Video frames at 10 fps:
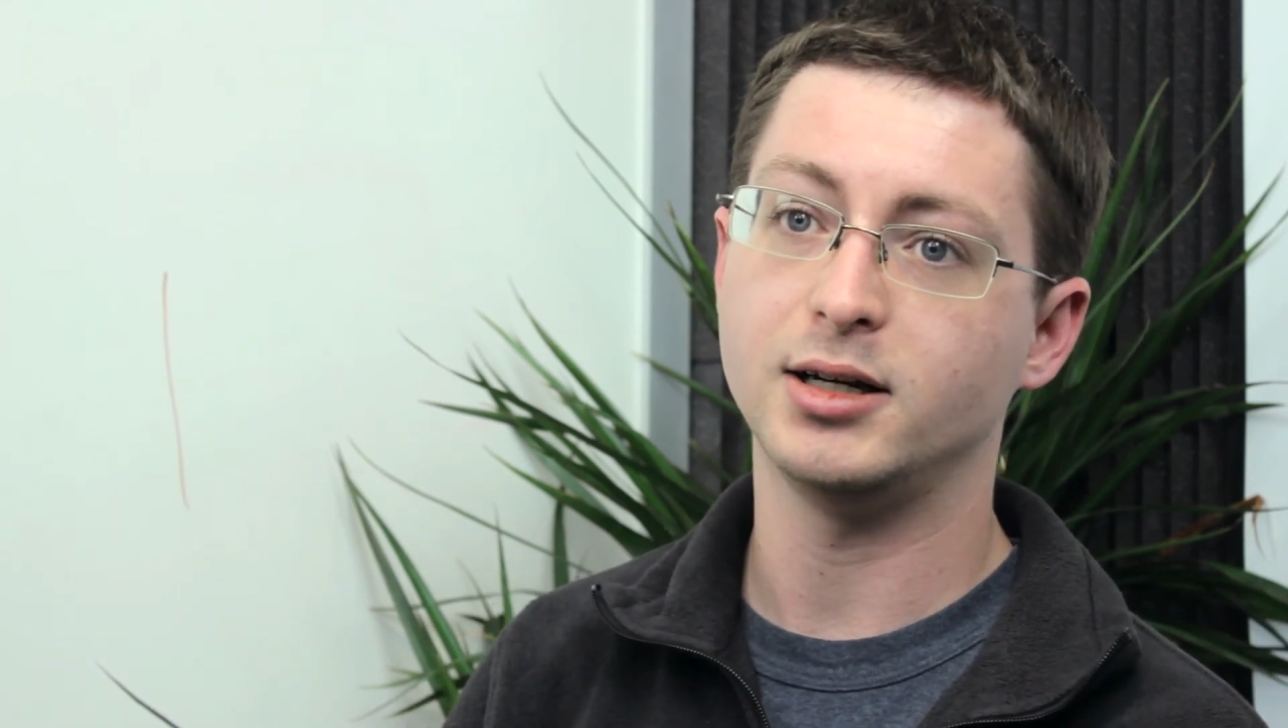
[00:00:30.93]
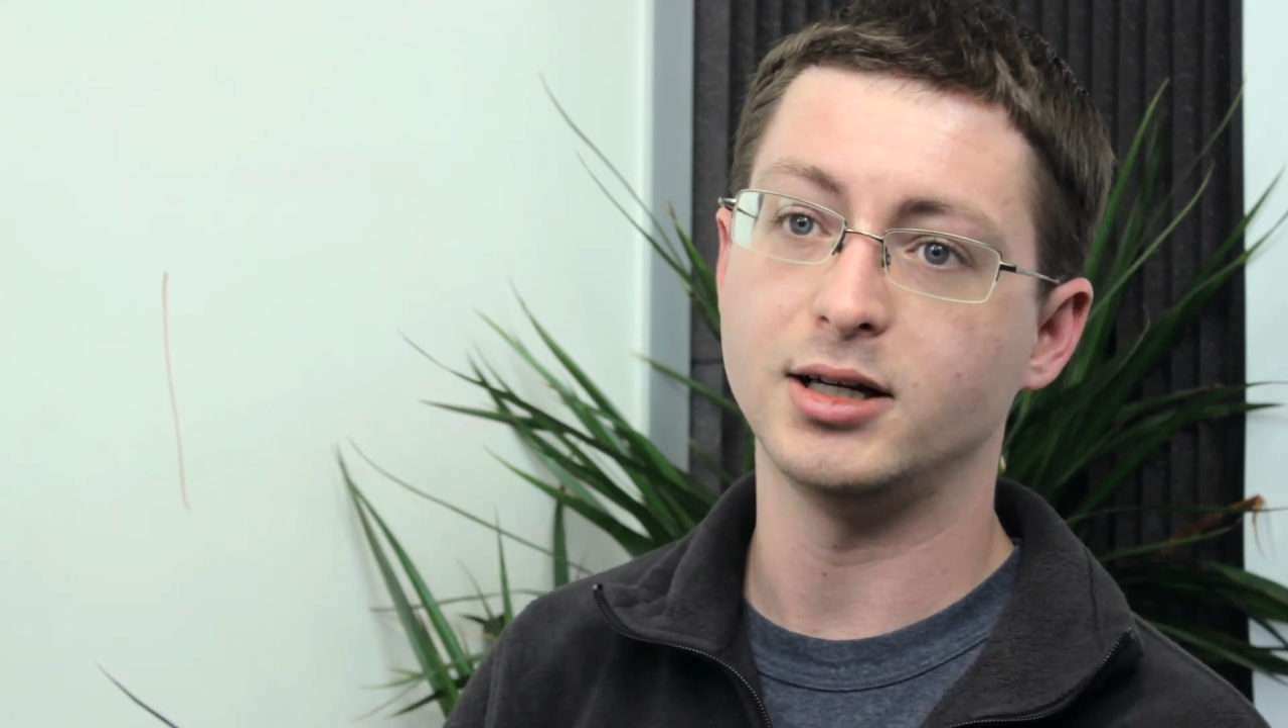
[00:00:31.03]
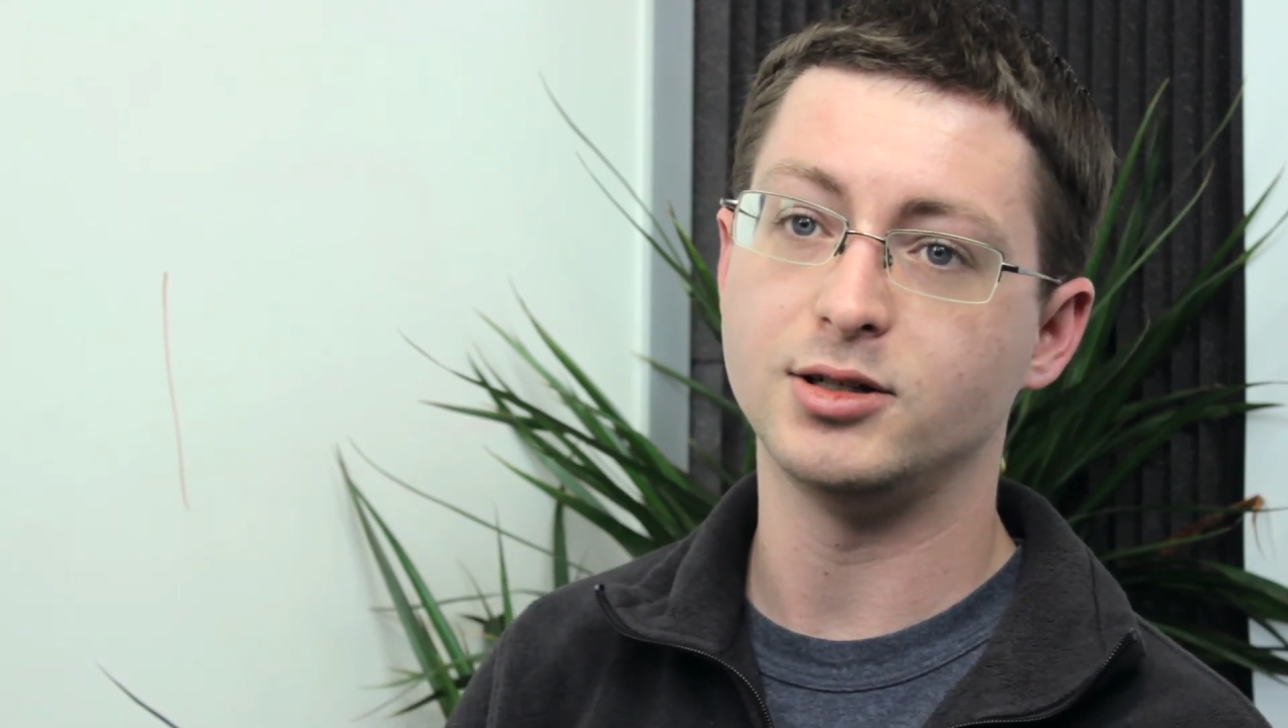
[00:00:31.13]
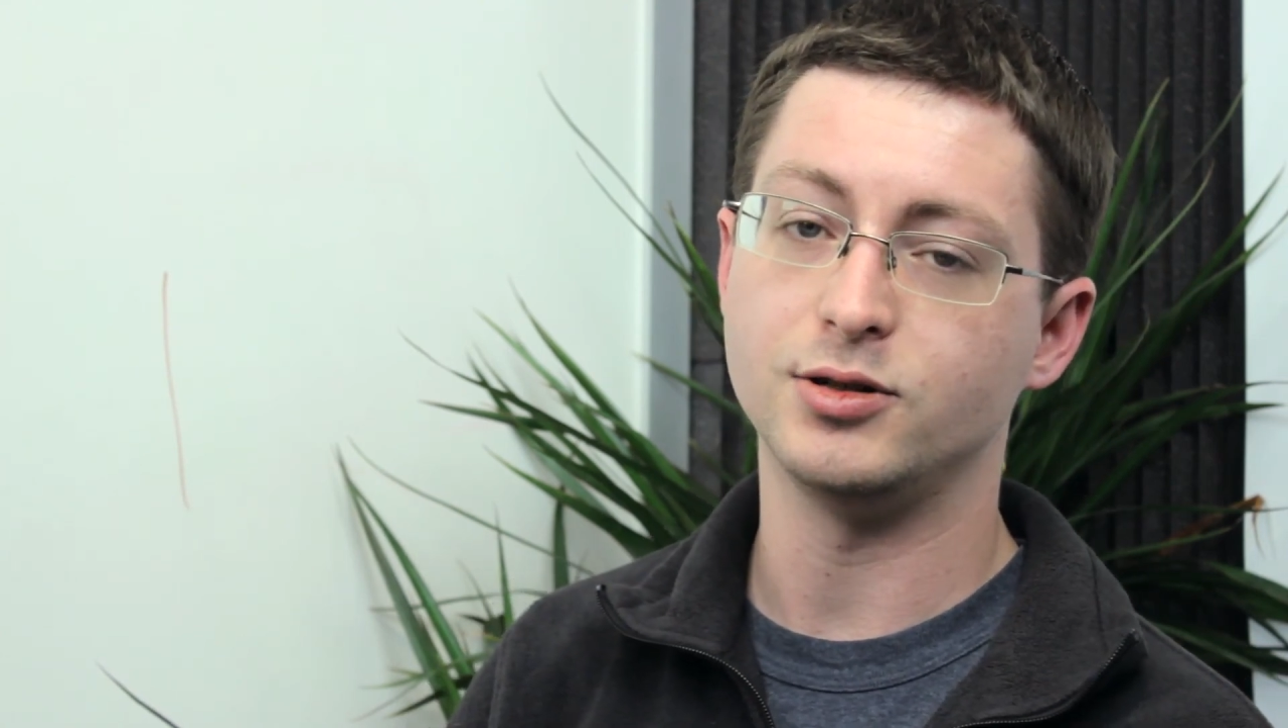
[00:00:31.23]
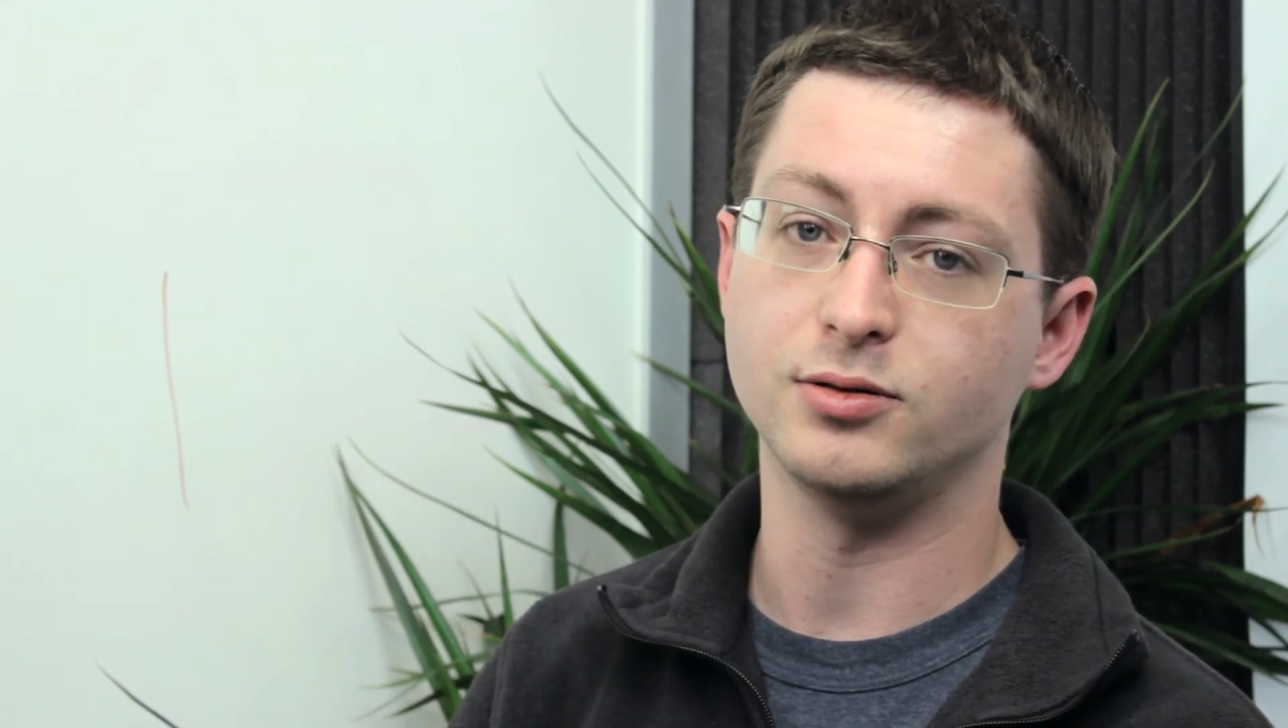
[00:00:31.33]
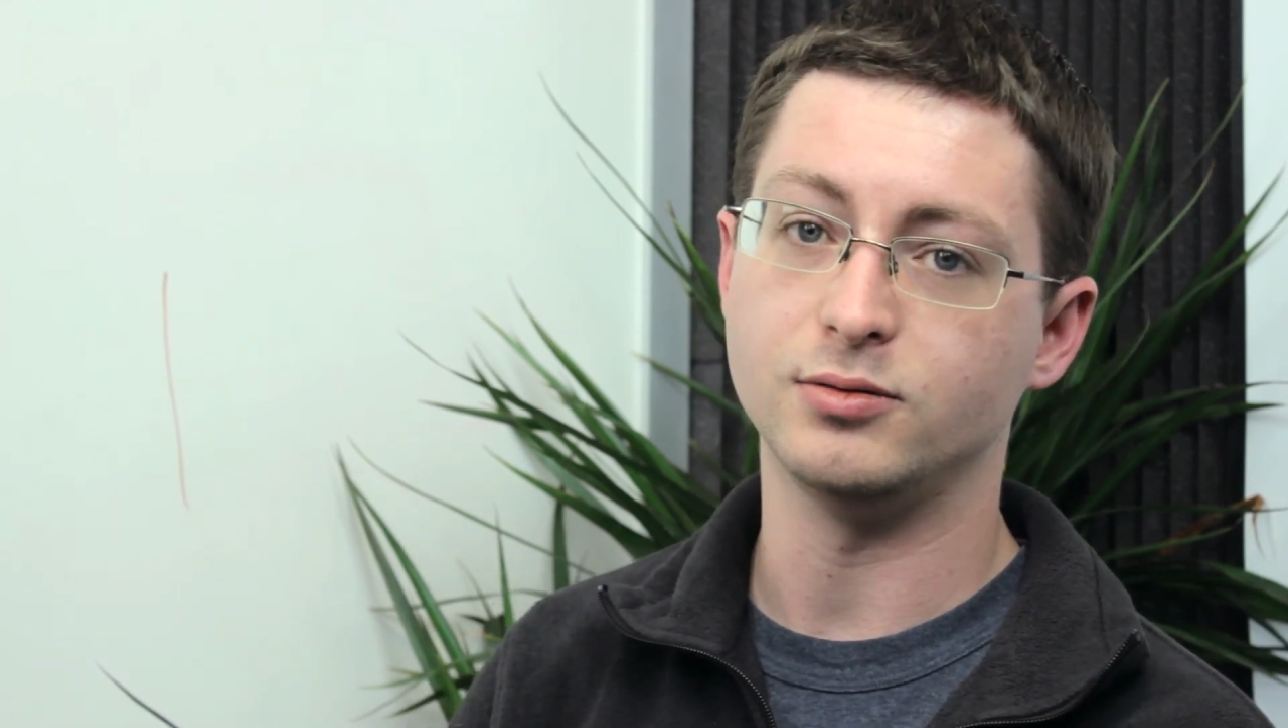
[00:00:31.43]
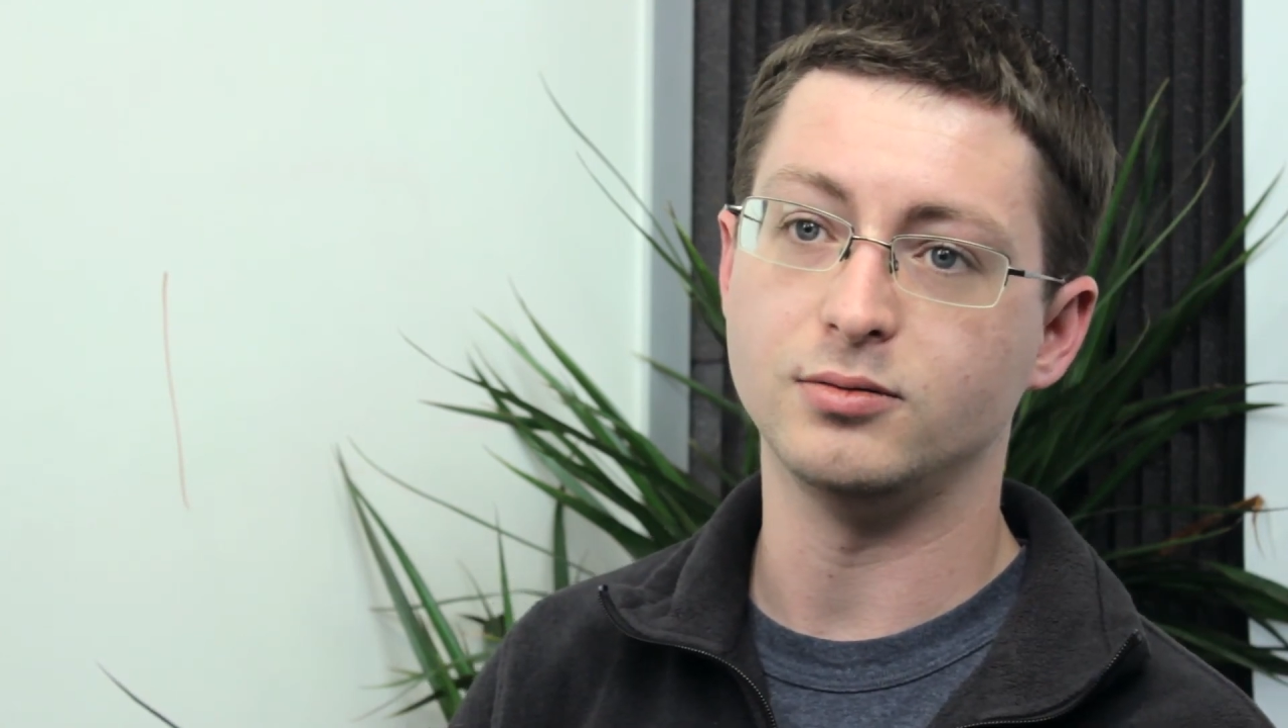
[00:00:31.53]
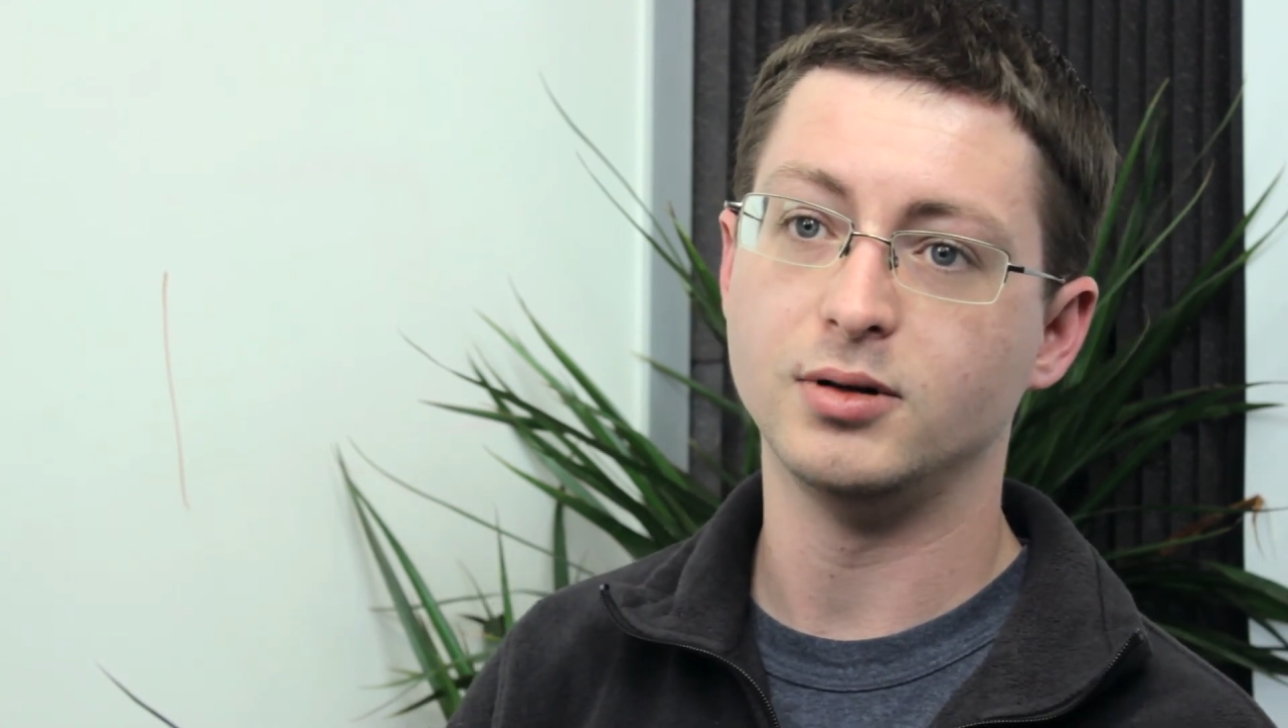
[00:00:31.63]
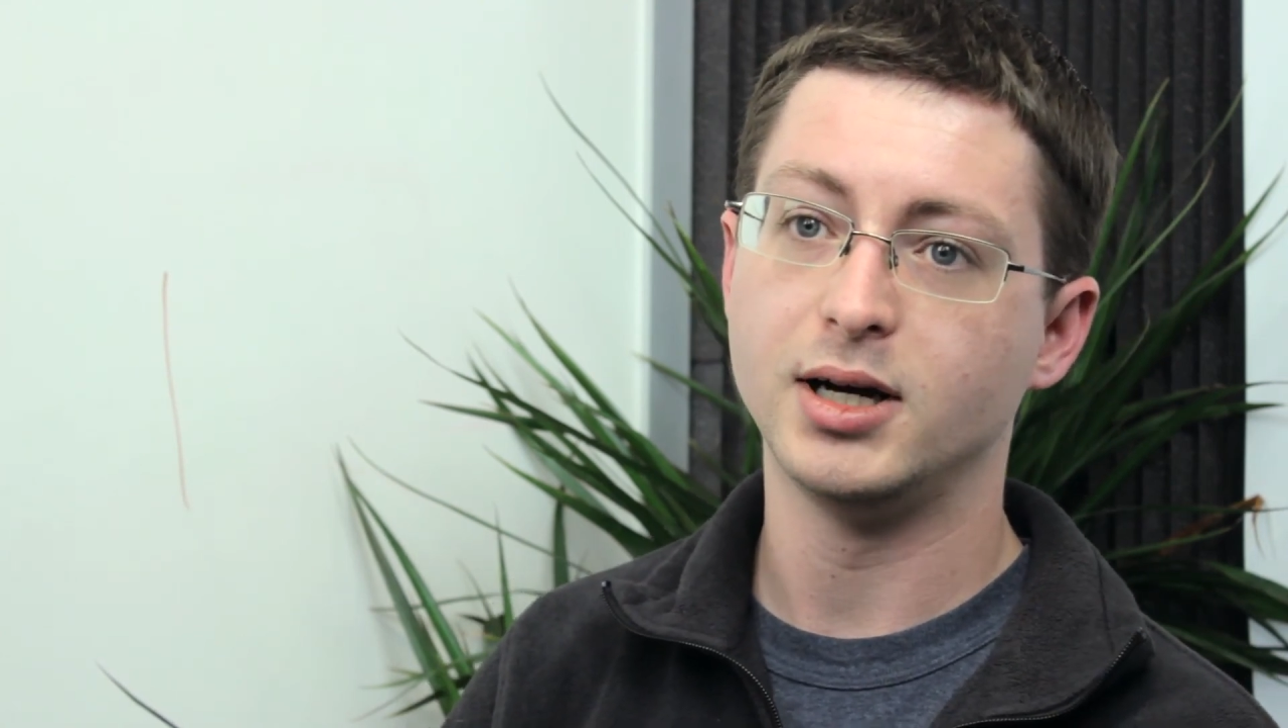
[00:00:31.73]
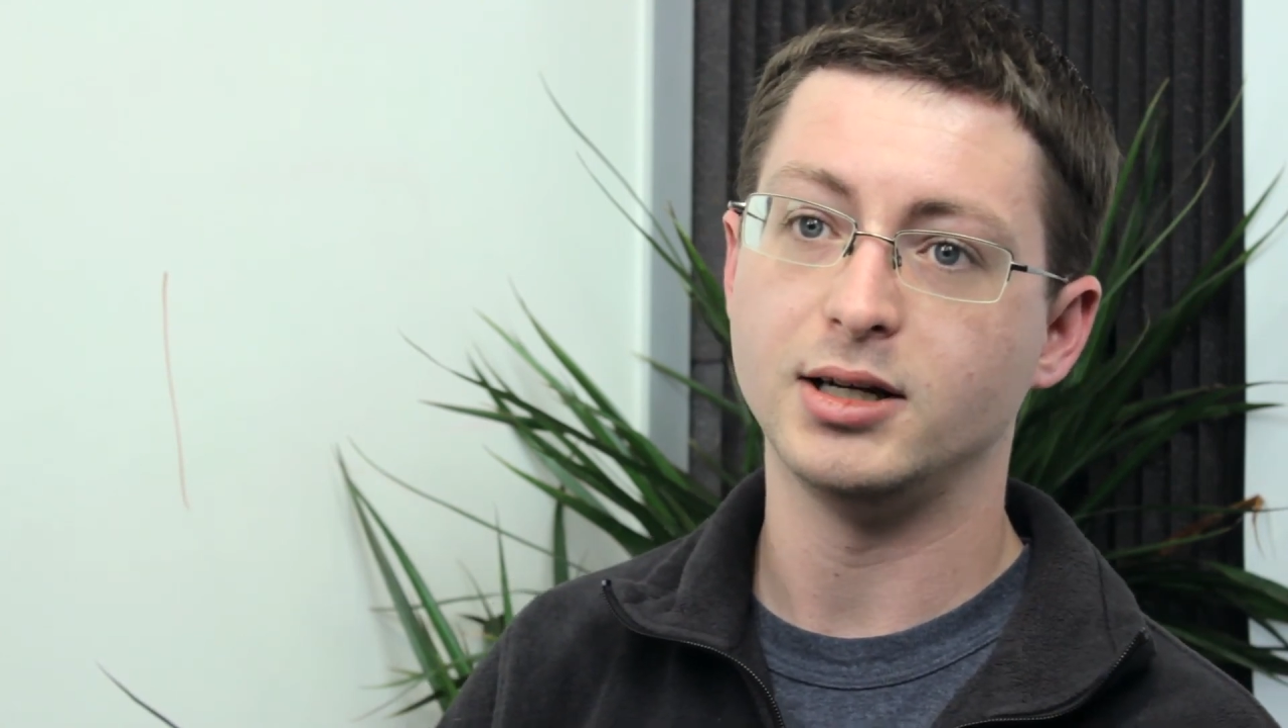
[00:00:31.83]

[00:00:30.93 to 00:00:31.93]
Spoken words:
into